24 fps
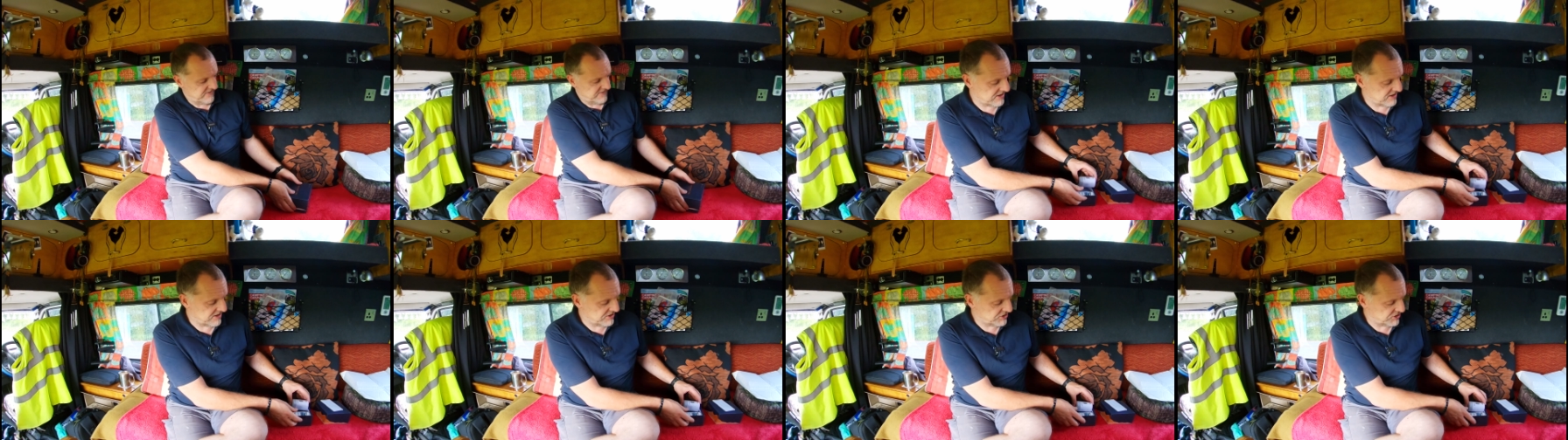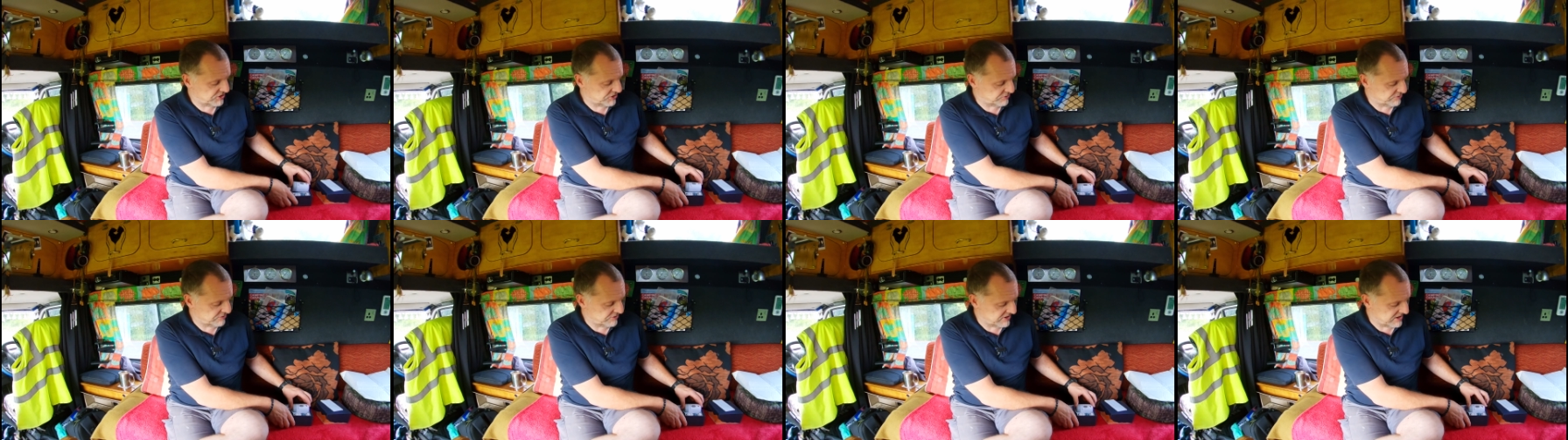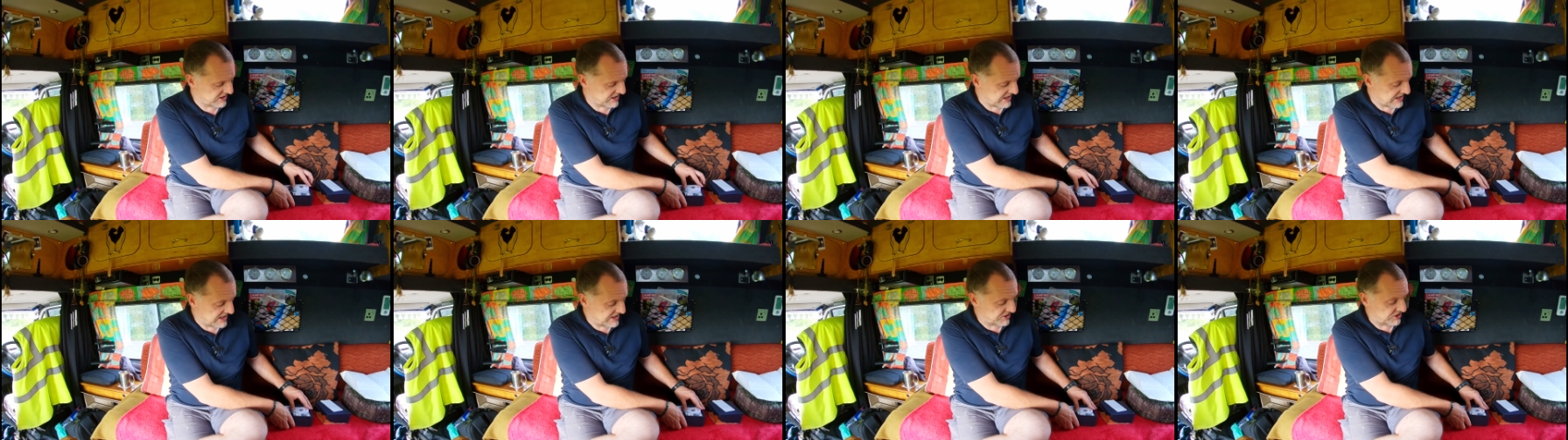This is what
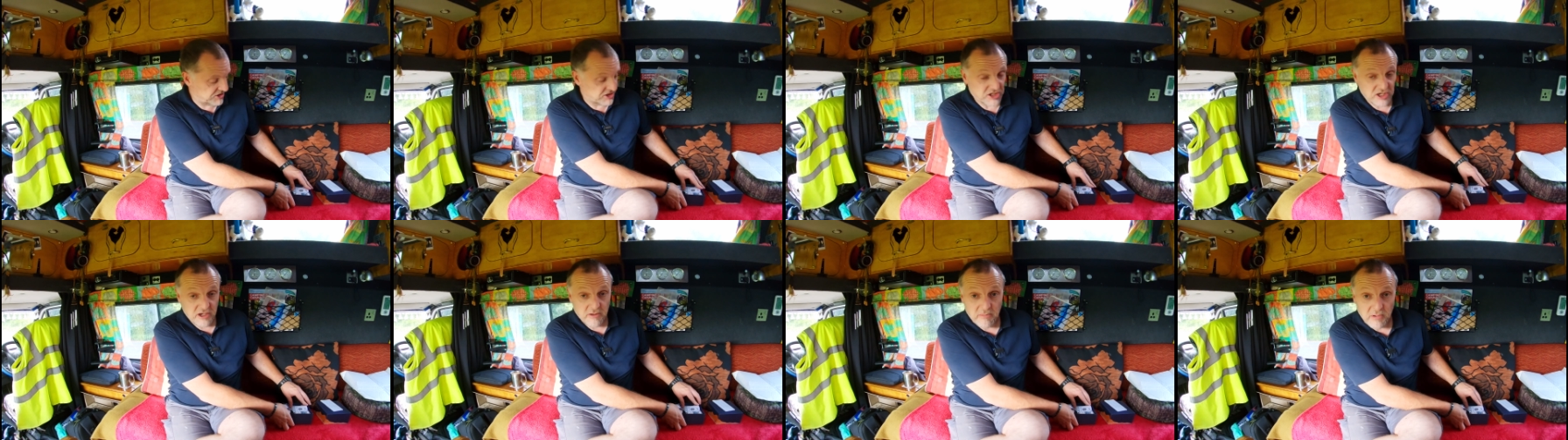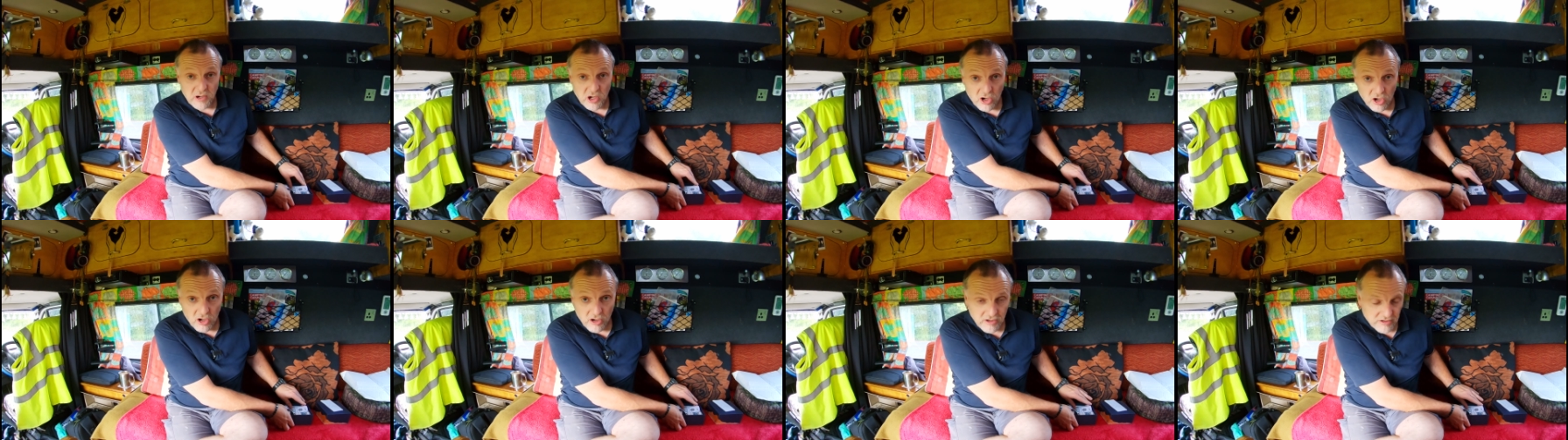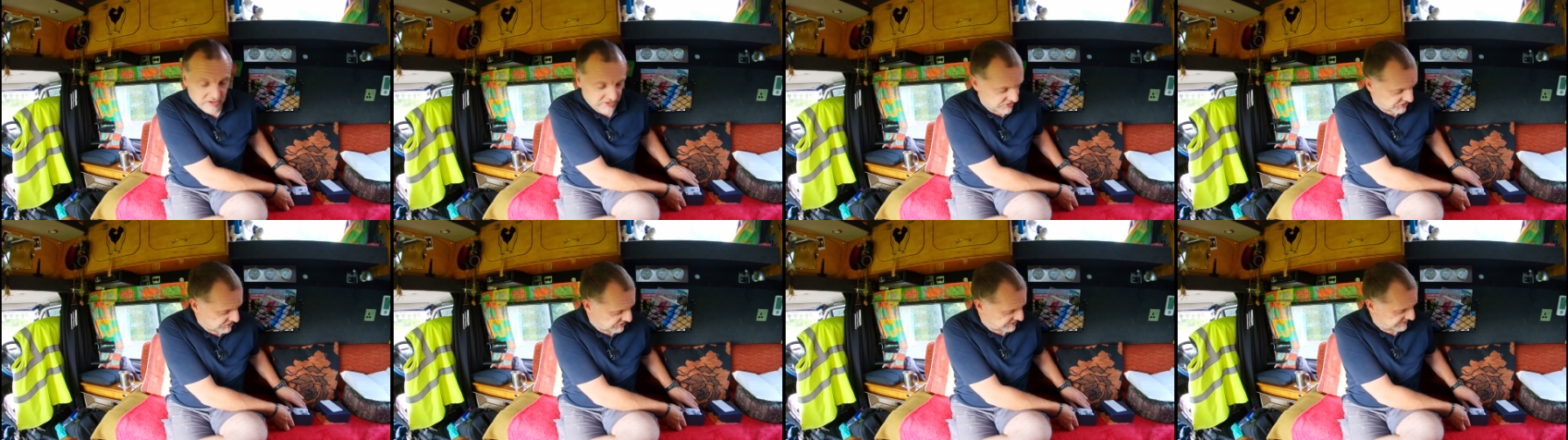you get in your
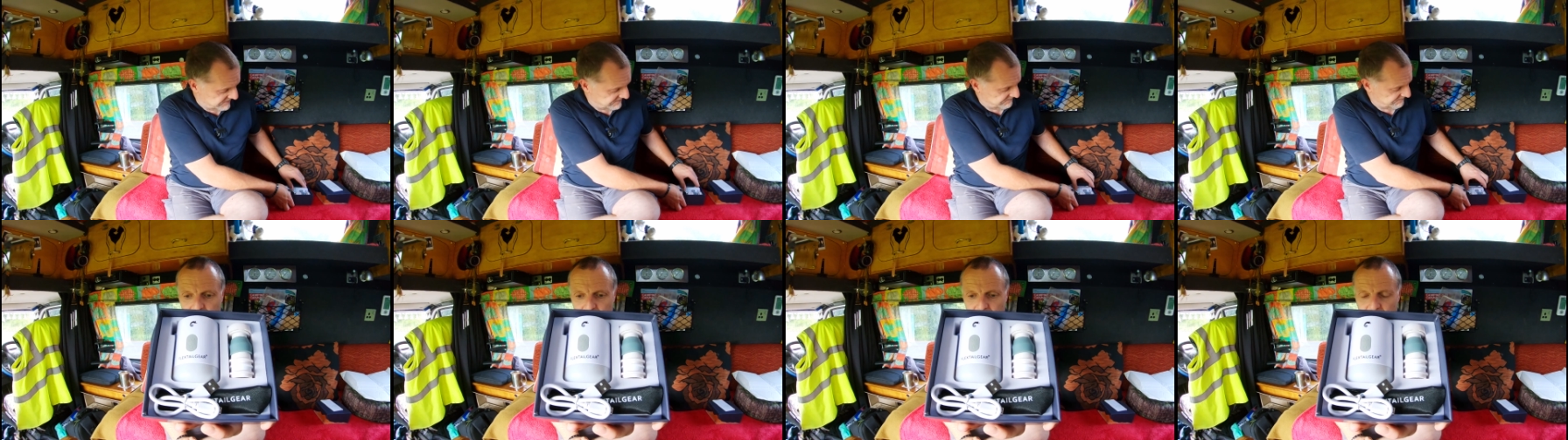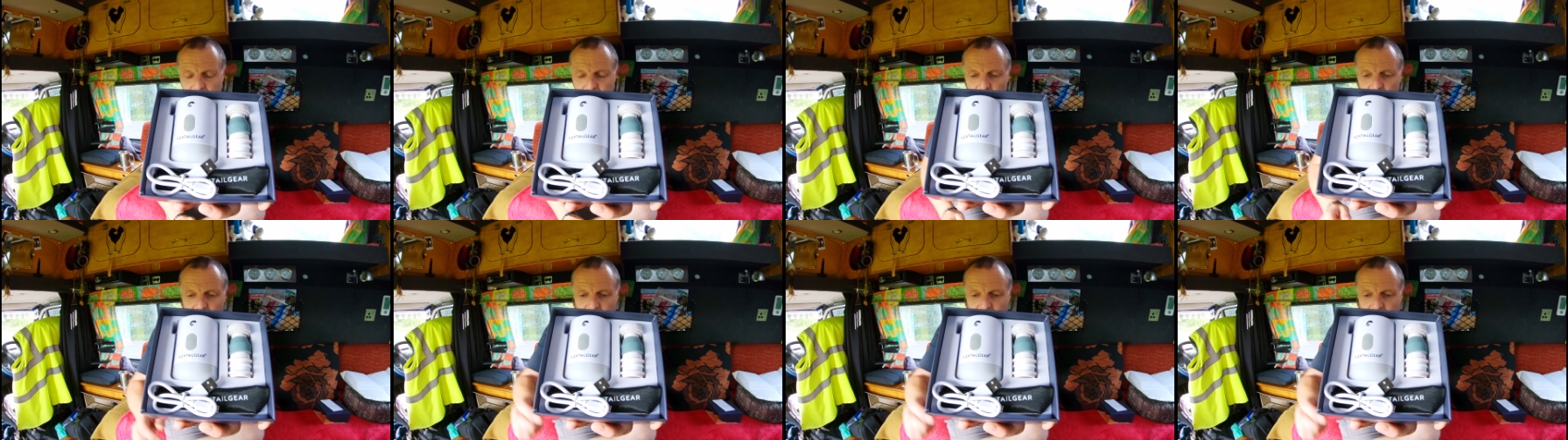box. You